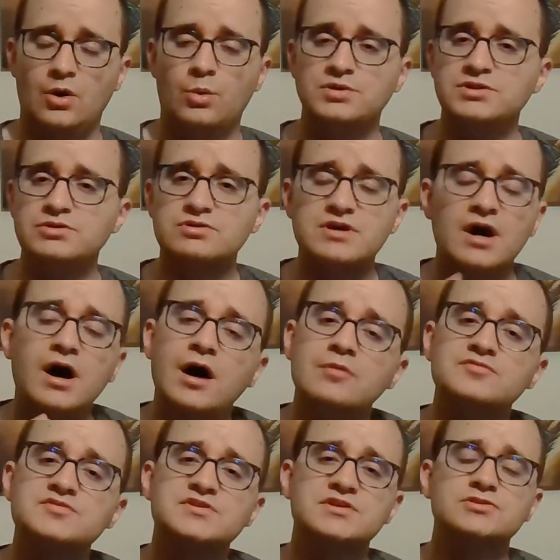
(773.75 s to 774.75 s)
When you
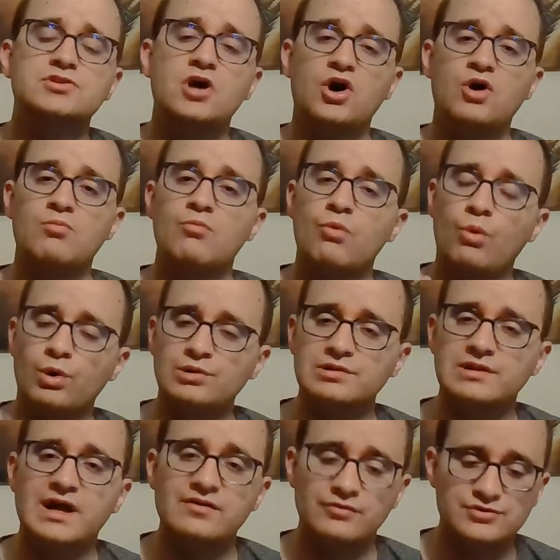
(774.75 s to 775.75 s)
come to know more
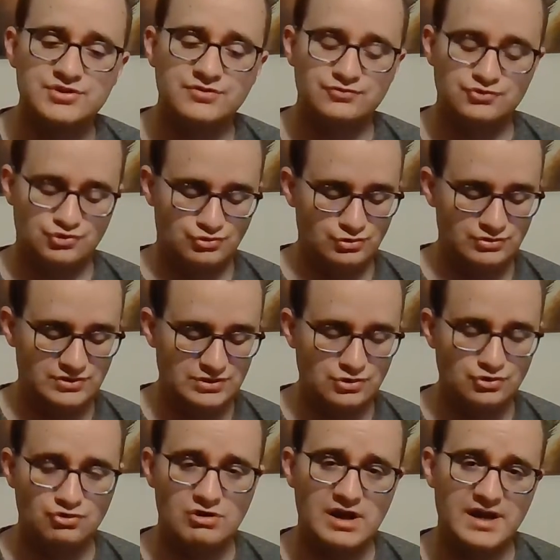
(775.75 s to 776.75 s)
levels of truth in
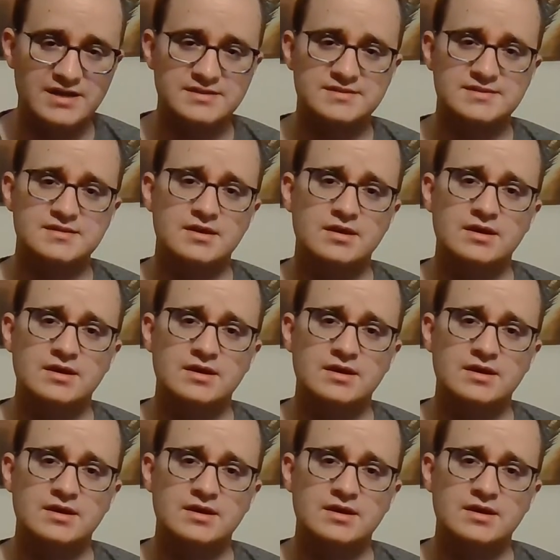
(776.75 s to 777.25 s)
Christ,